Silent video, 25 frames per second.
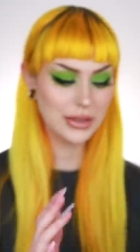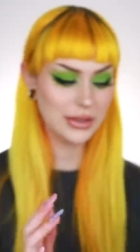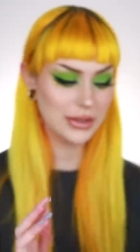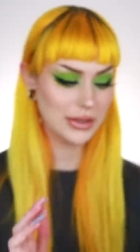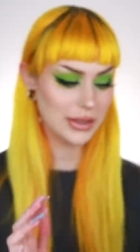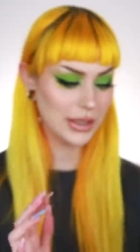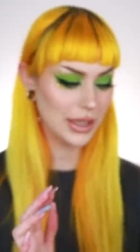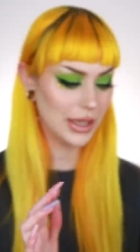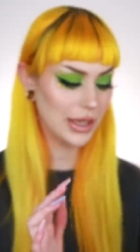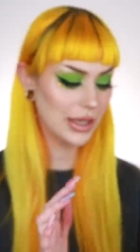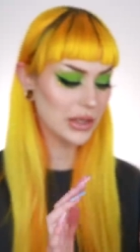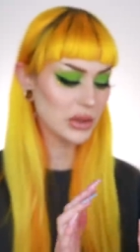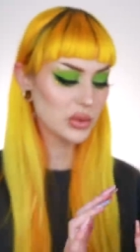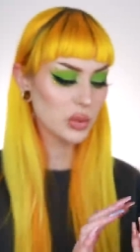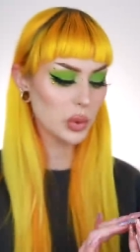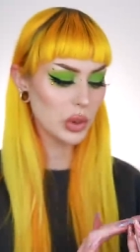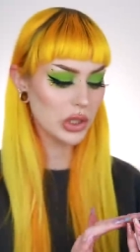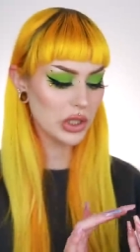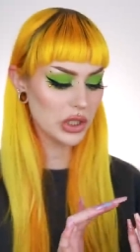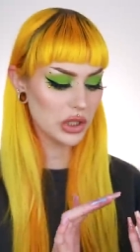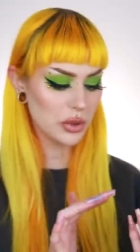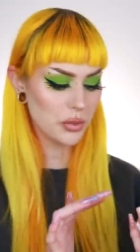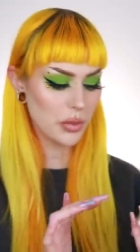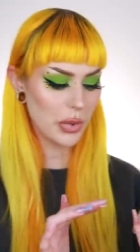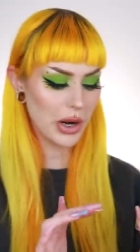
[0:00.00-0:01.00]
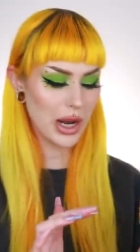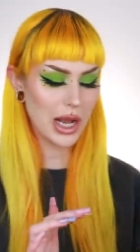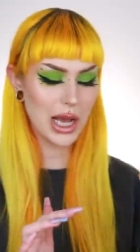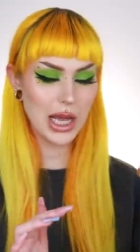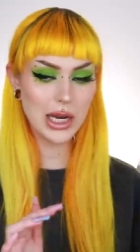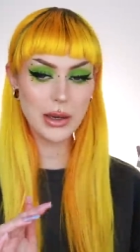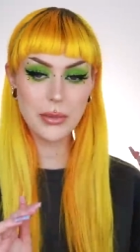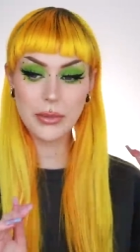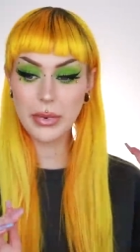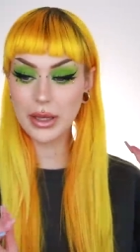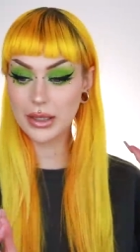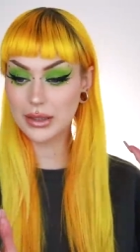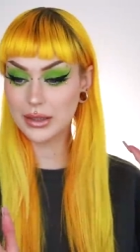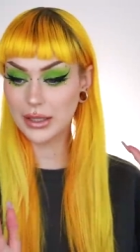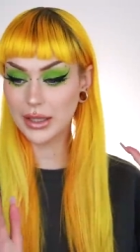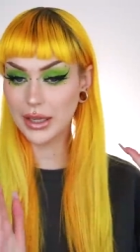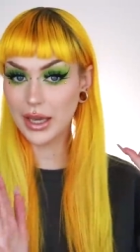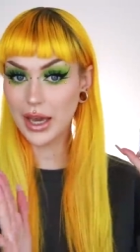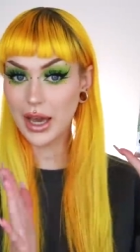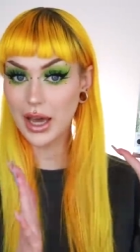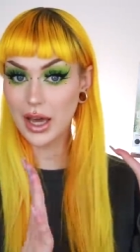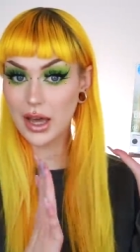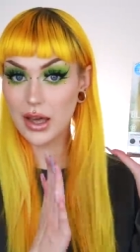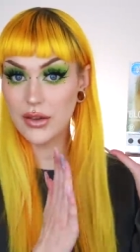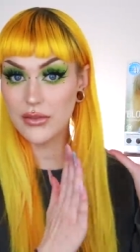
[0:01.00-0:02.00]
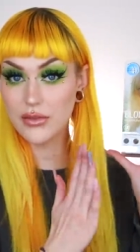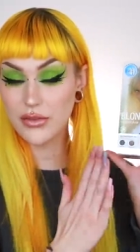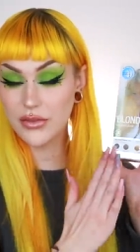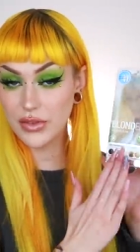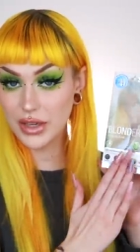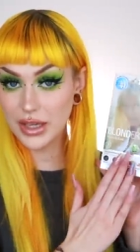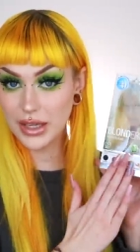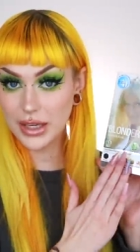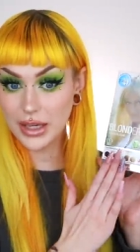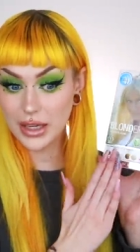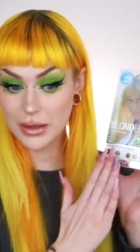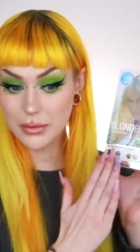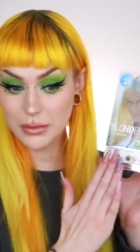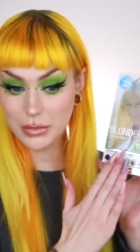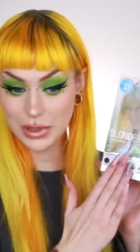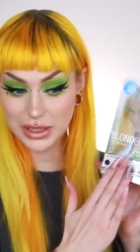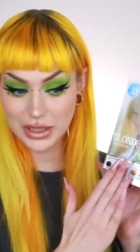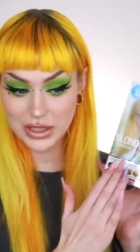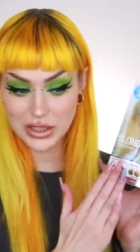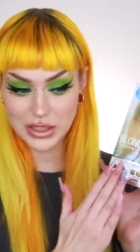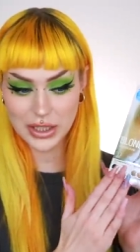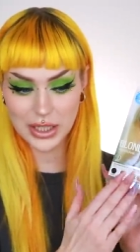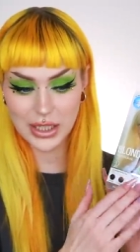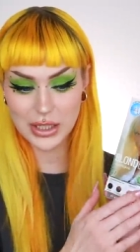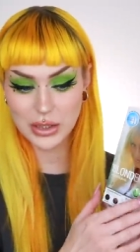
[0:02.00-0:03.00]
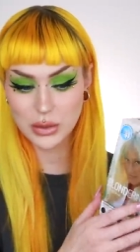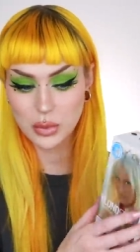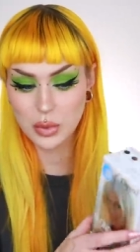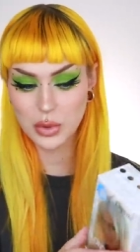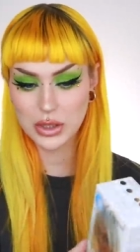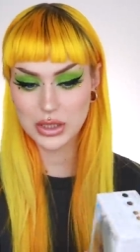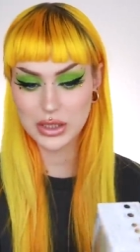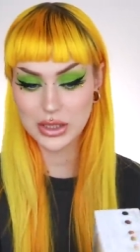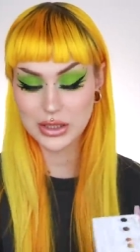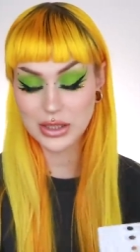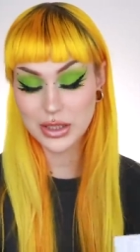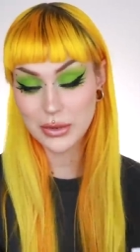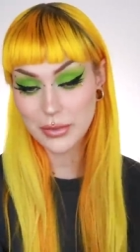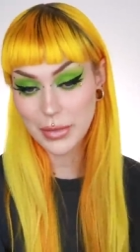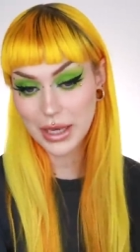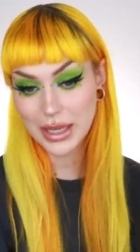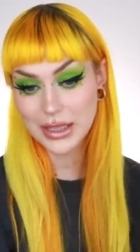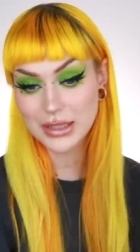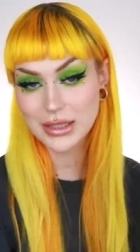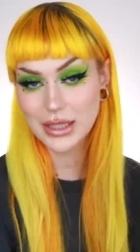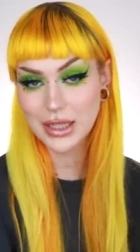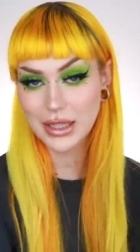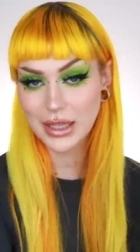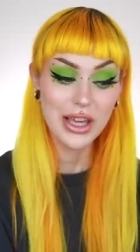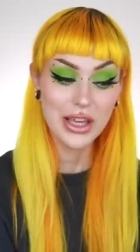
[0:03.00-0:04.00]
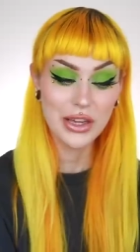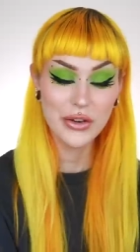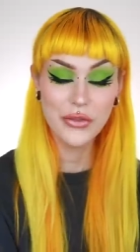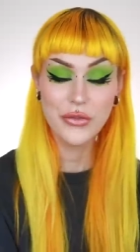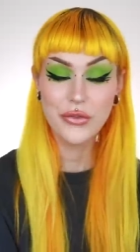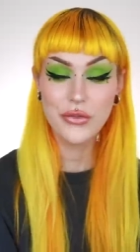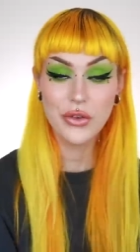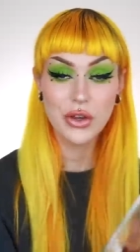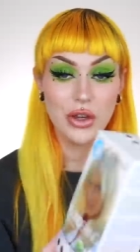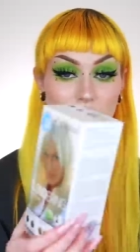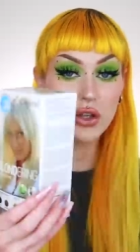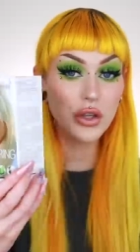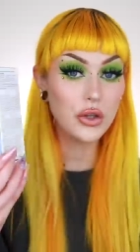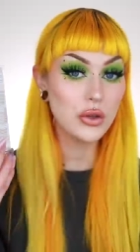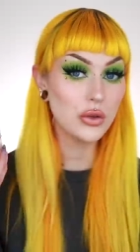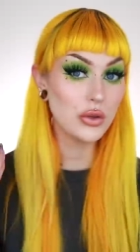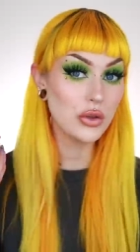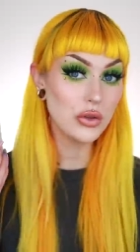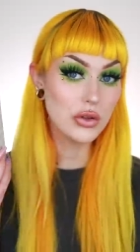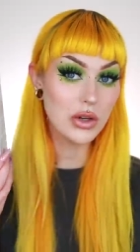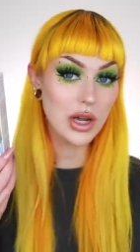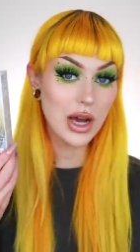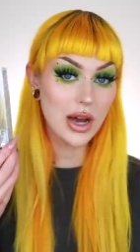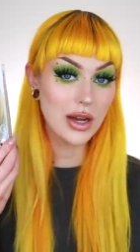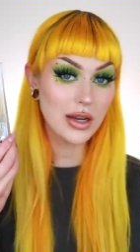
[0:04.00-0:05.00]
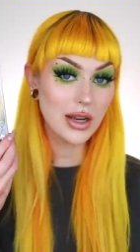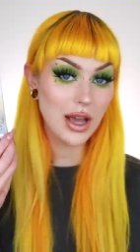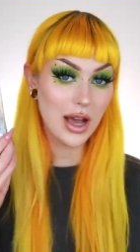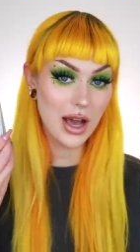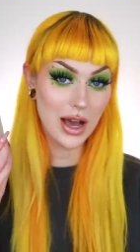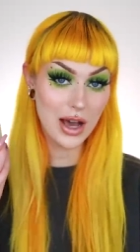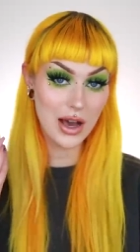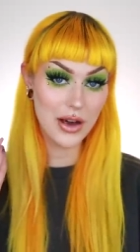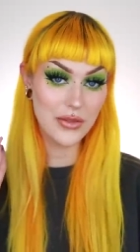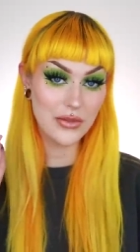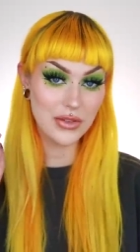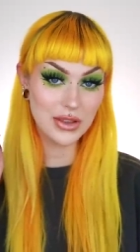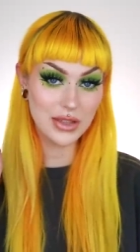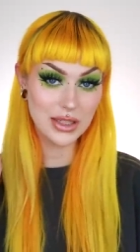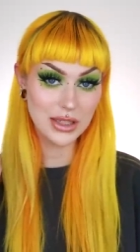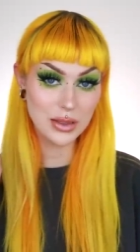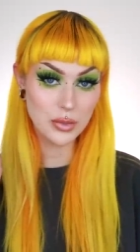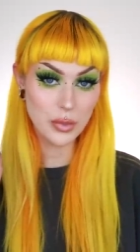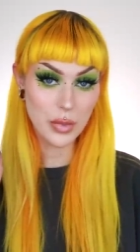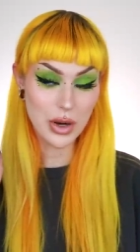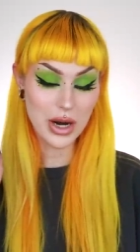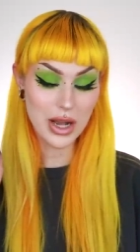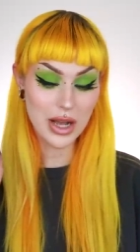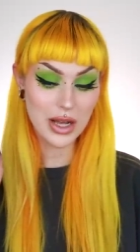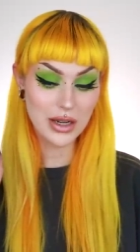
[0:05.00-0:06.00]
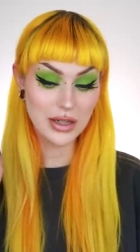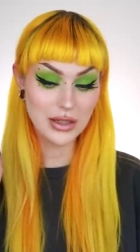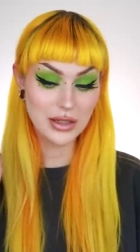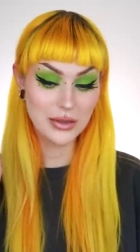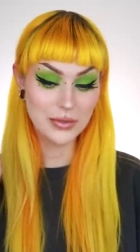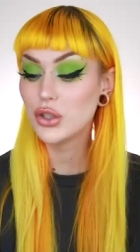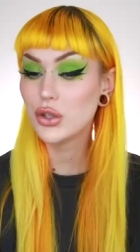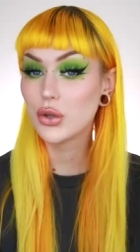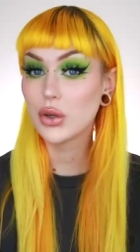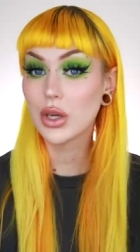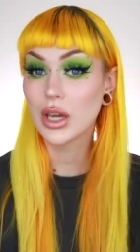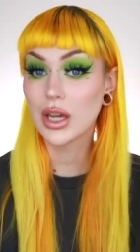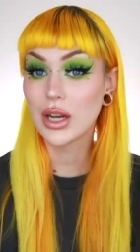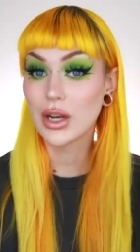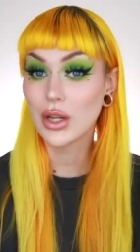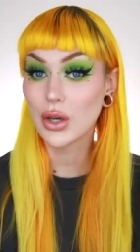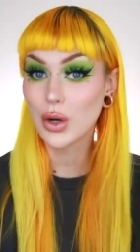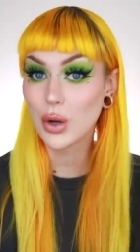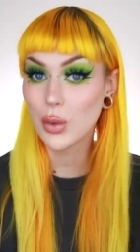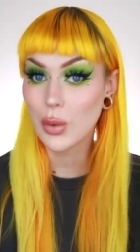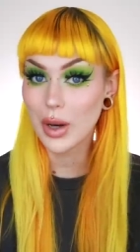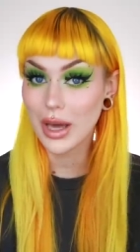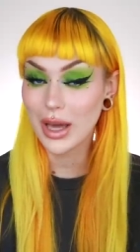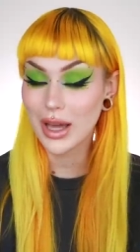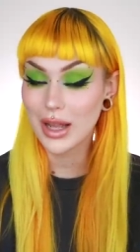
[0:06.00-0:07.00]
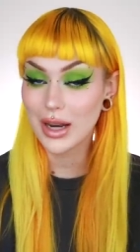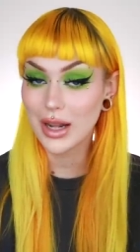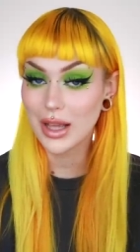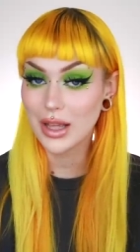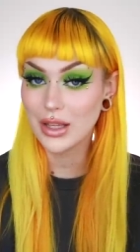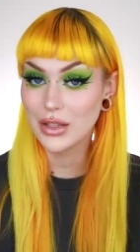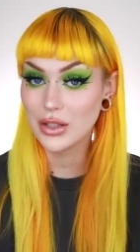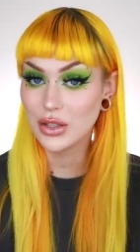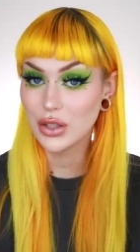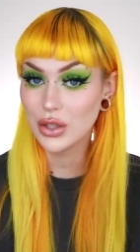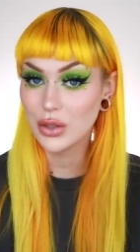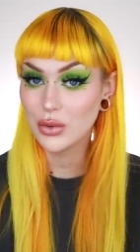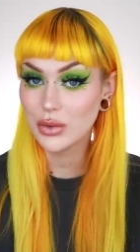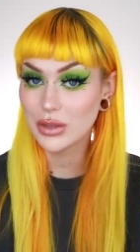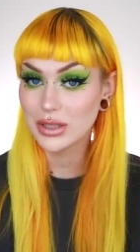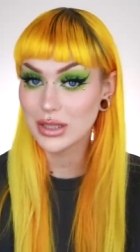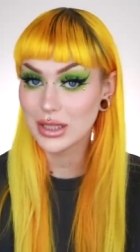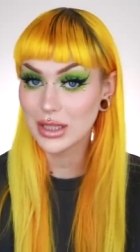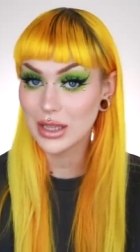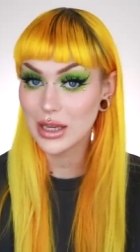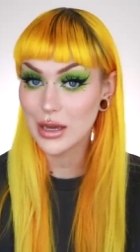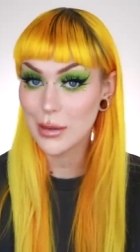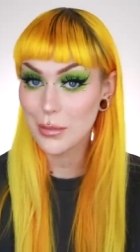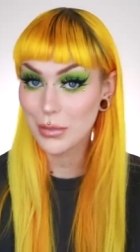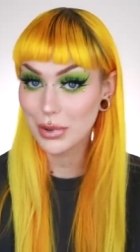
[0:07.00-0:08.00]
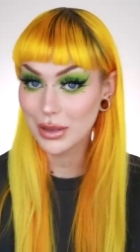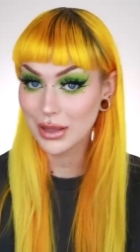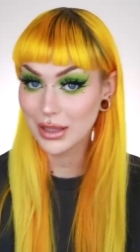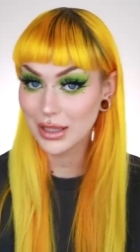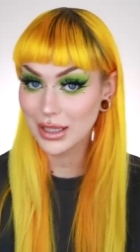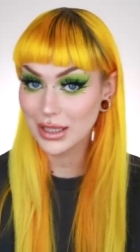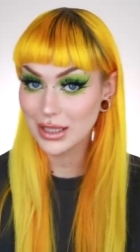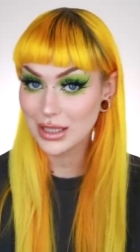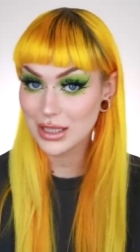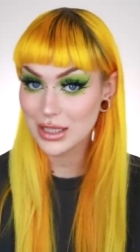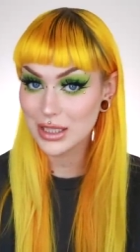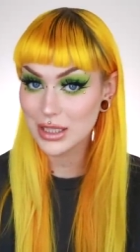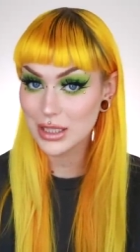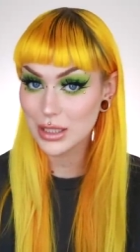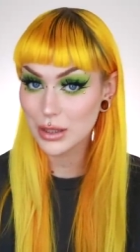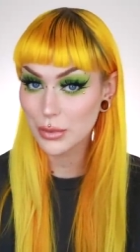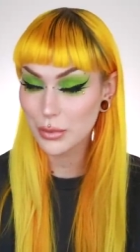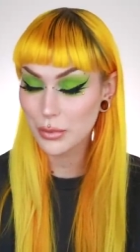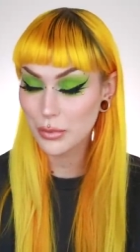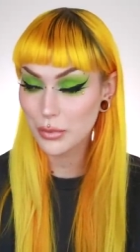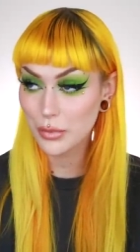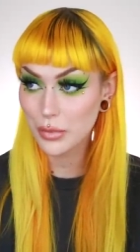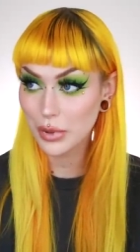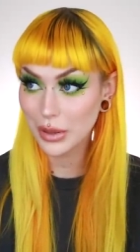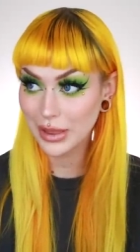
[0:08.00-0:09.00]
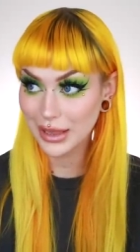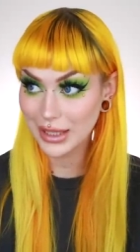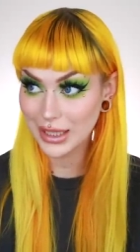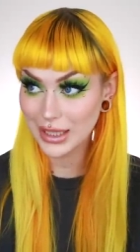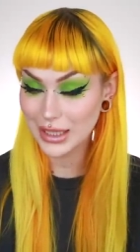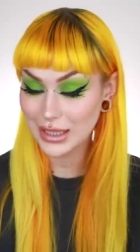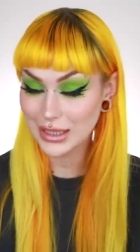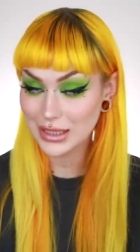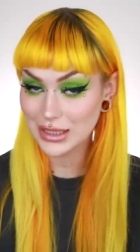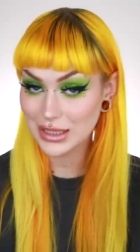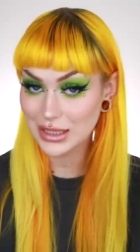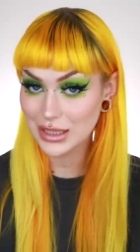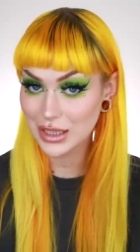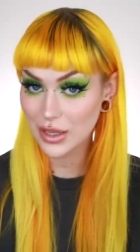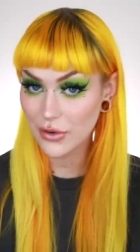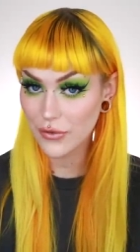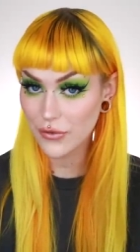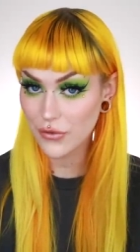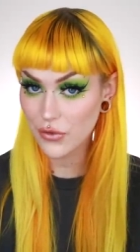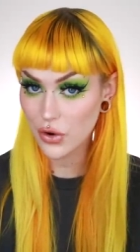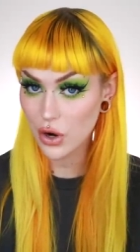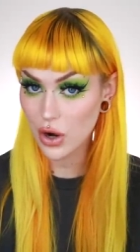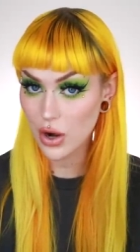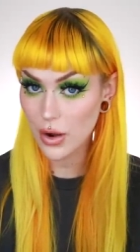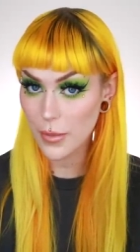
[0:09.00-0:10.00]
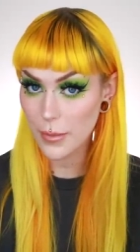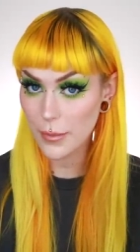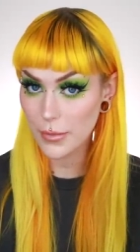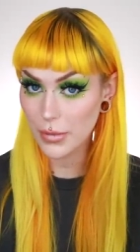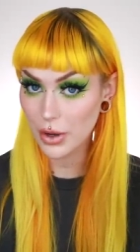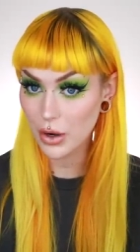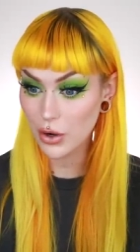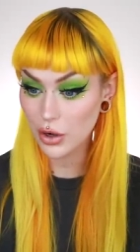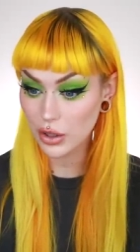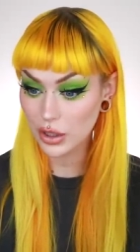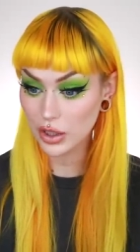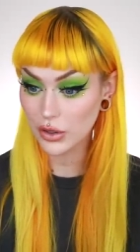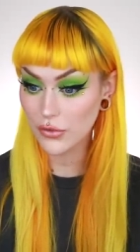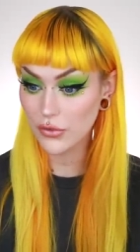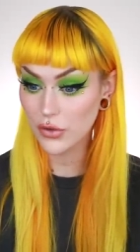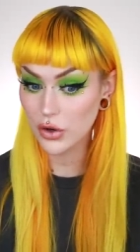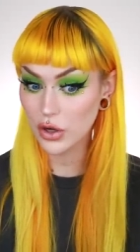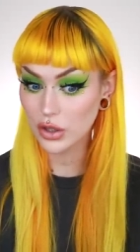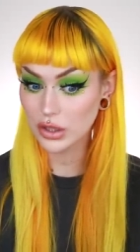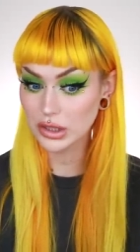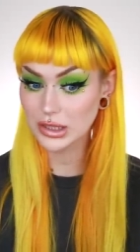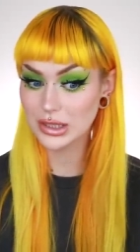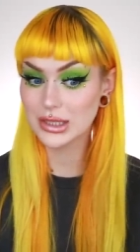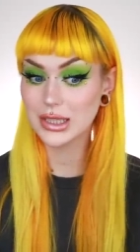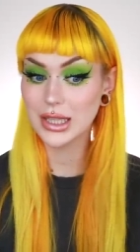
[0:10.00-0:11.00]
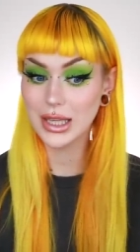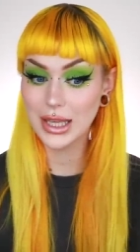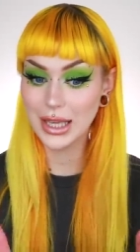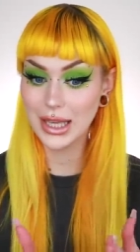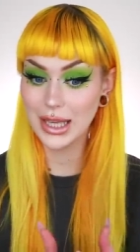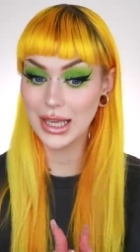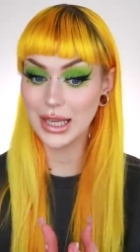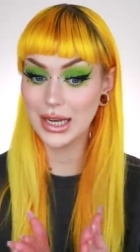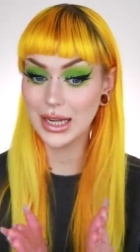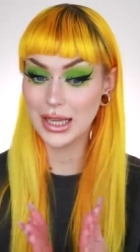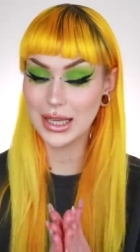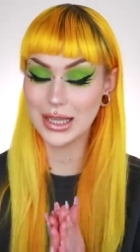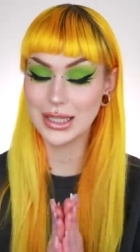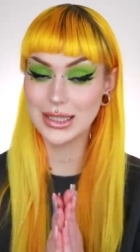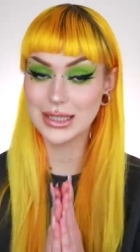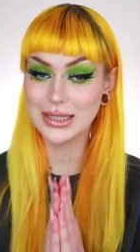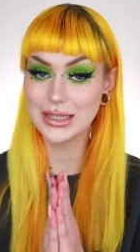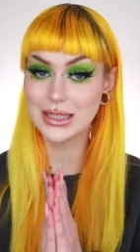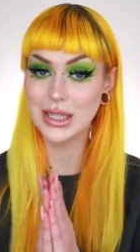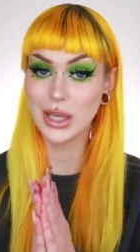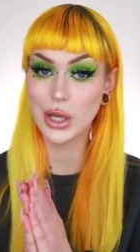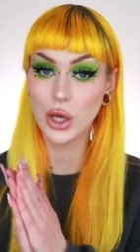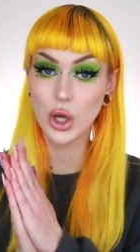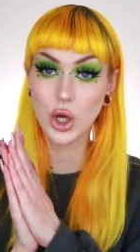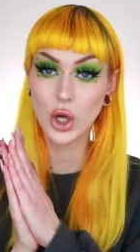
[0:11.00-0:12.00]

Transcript: is a Swedish brand, but they have vegan bleaches, which is amazing. If you do not have this brand, you can go ahead and use the bleach please from Arctic Fox. It is